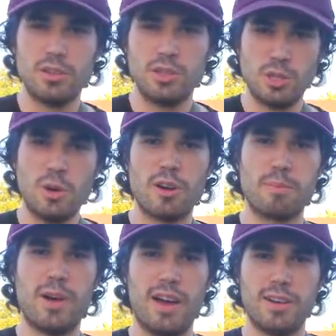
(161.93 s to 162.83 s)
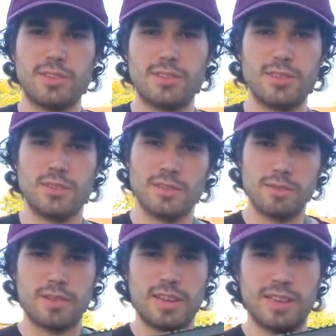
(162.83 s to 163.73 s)
200 bucks
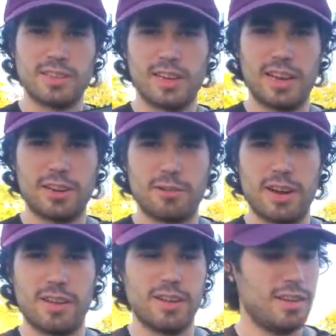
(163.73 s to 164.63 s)
for the SAI gray.